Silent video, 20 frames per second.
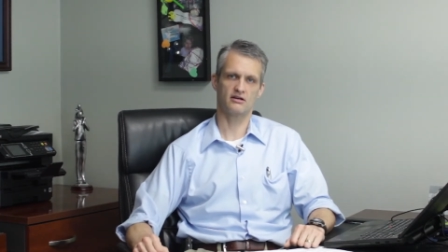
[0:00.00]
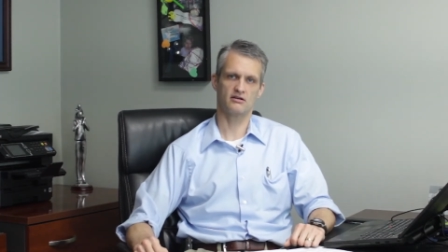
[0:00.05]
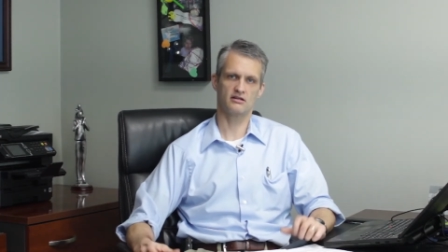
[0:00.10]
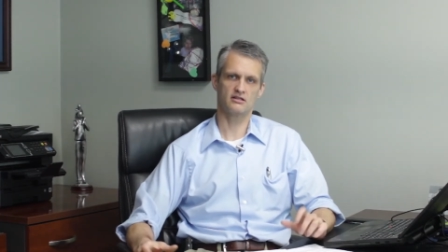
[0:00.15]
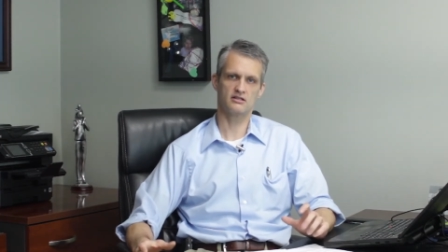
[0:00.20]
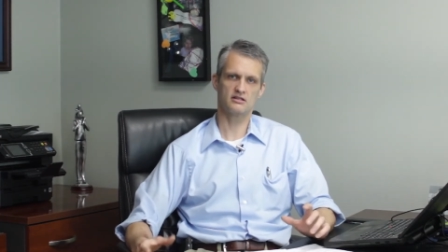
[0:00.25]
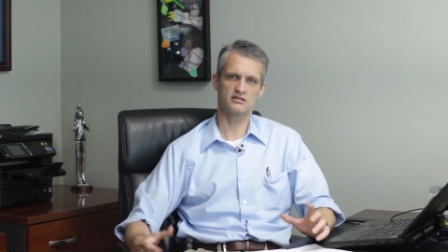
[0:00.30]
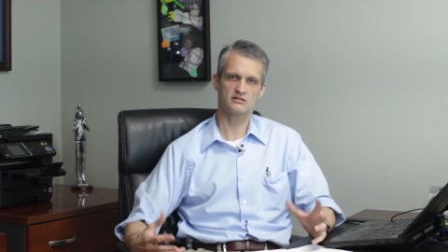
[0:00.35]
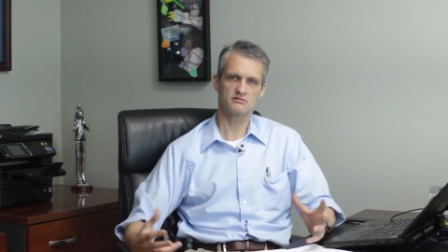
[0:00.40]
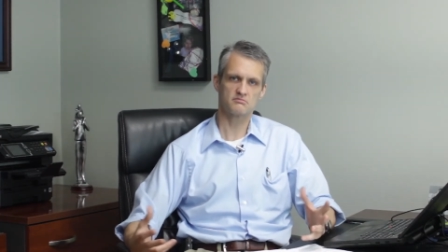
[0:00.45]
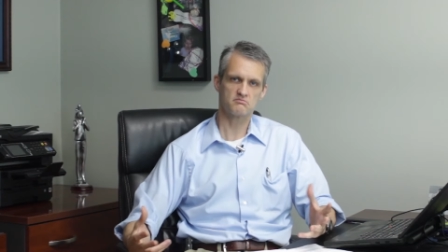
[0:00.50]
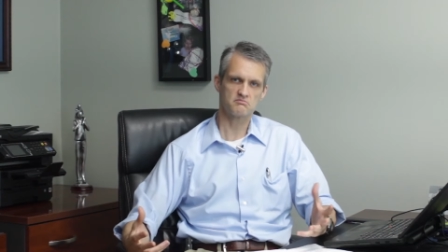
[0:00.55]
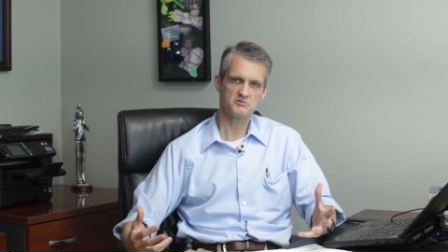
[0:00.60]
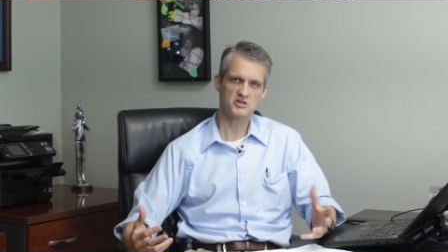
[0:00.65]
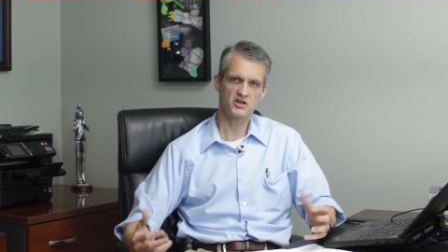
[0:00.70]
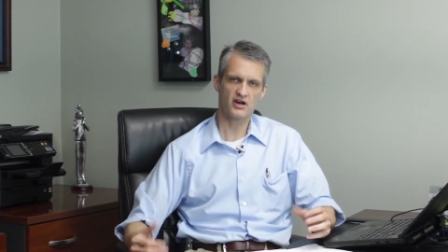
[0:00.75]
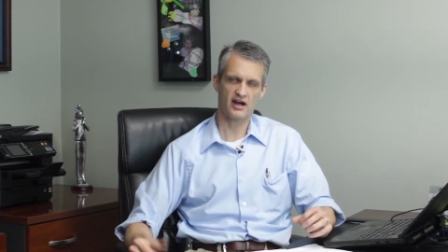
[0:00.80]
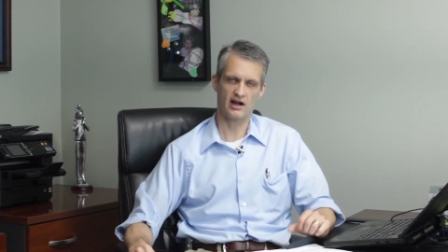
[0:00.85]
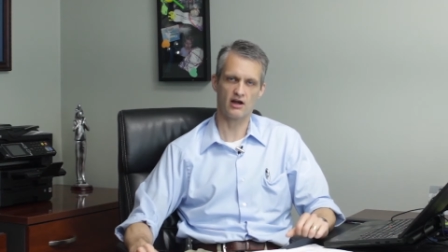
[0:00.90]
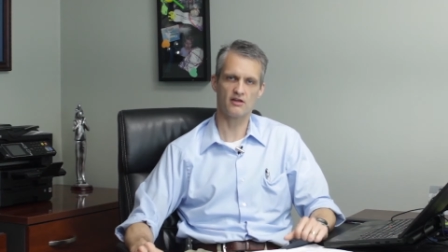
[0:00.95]
or just
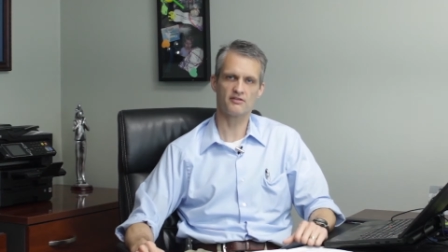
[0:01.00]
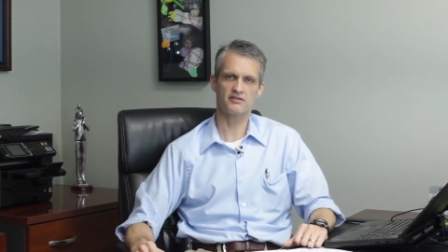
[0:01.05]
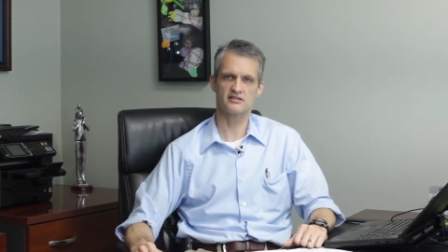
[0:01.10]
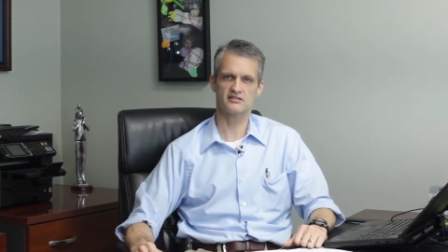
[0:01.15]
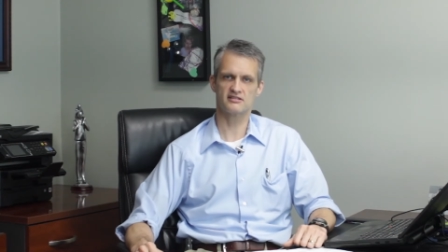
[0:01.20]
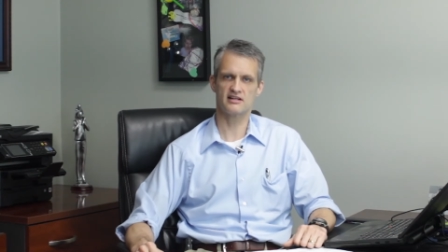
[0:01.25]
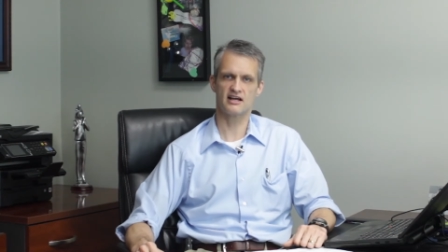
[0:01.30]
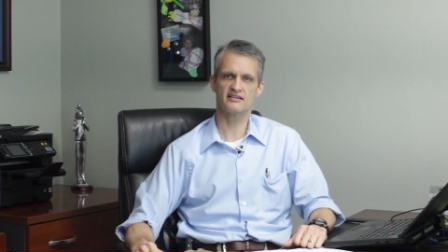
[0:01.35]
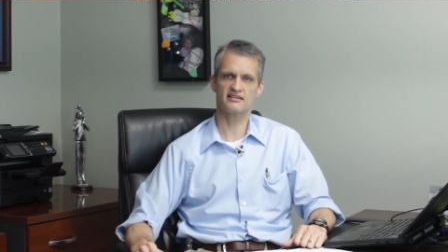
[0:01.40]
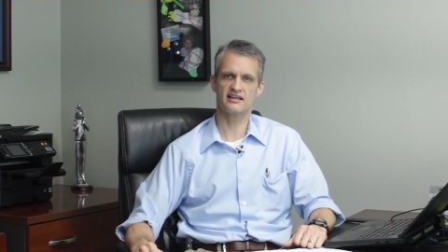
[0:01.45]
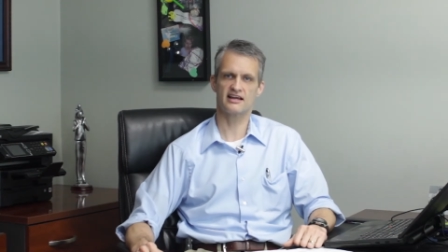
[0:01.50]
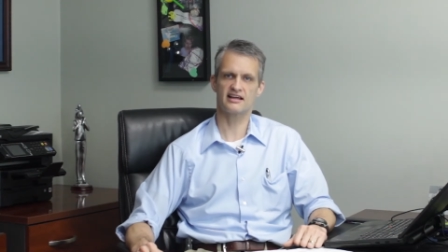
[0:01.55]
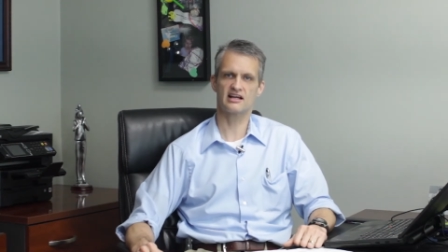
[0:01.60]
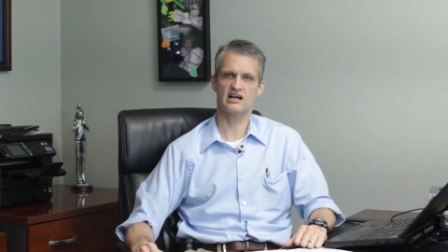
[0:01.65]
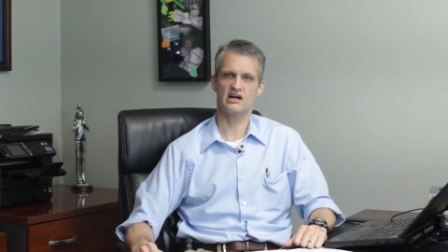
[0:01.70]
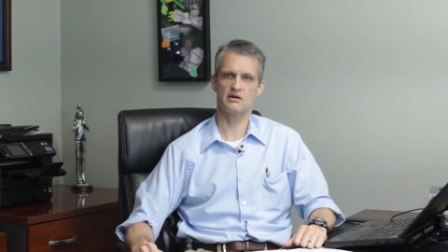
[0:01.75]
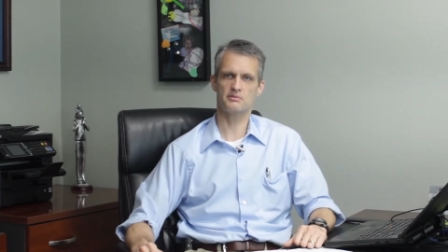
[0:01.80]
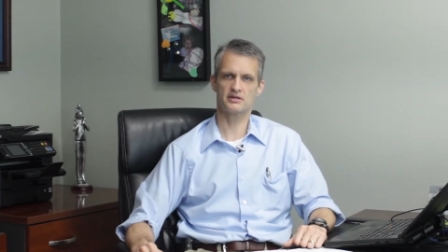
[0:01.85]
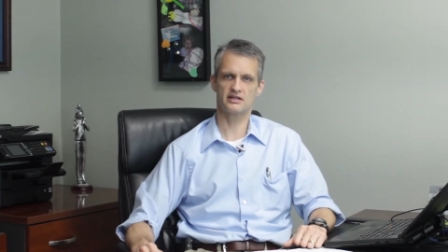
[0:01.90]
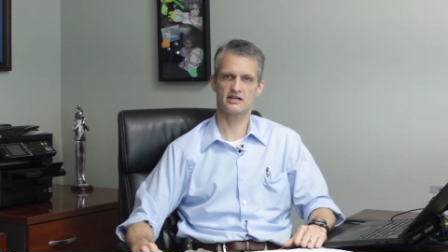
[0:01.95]
your health is not that
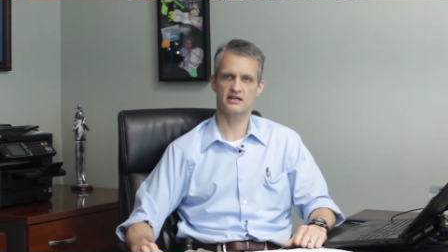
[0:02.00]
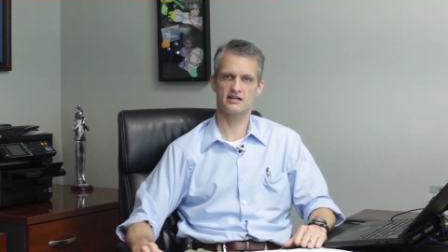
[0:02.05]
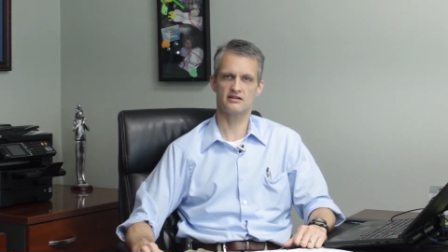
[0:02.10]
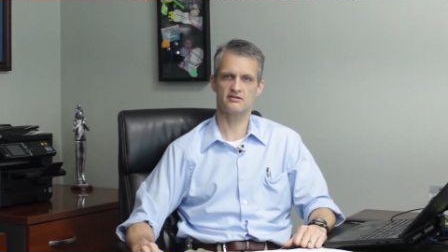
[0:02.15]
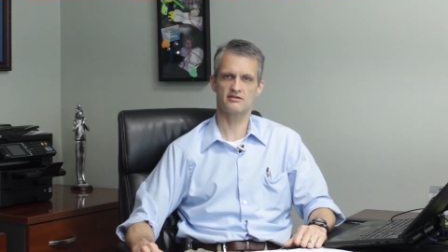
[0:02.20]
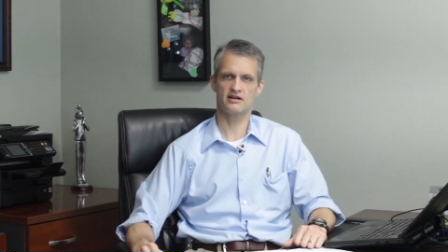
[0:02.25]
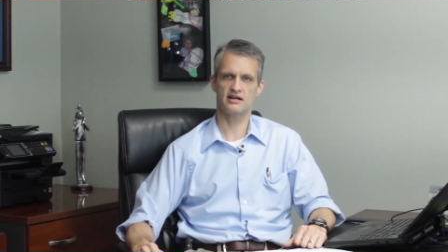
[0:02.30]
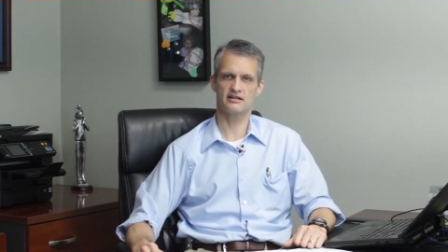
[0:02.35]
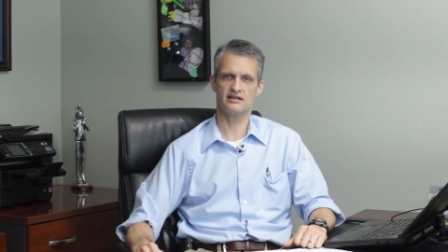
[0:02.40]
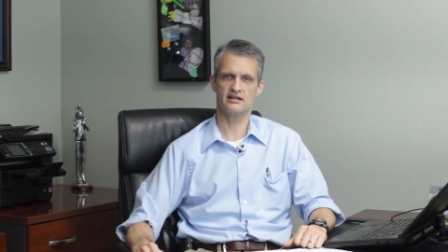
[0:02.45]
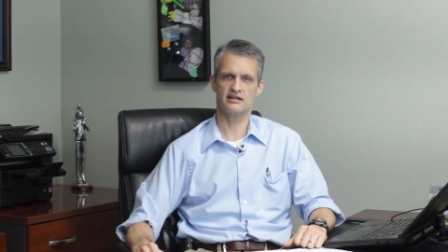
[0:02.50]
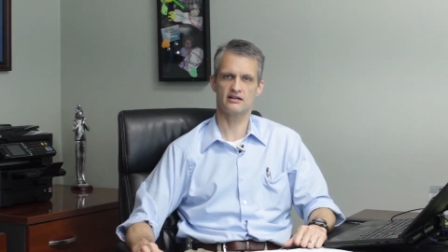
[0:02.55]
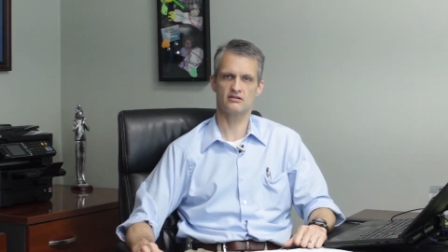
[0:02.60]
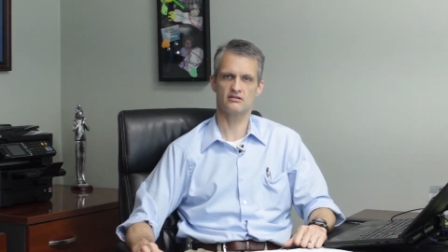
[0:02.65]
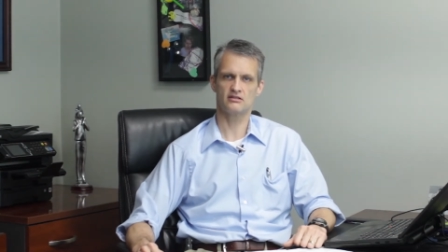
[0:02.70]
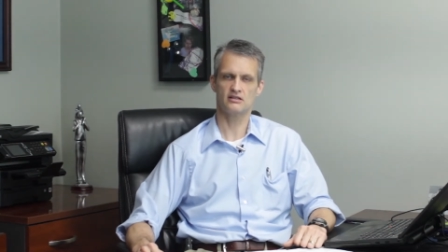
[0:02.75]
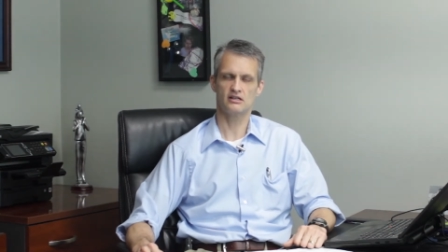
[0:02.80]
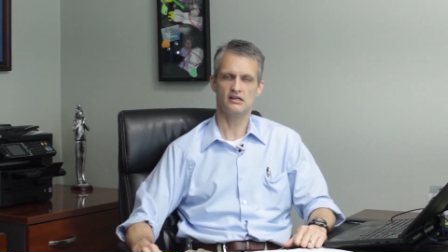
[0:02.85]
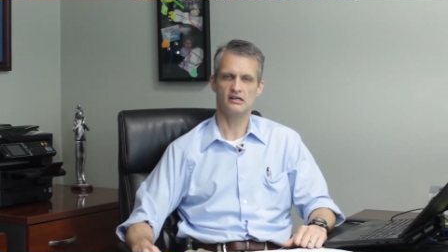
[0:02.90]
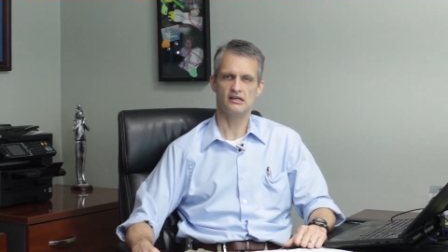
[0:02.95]
complicated right now,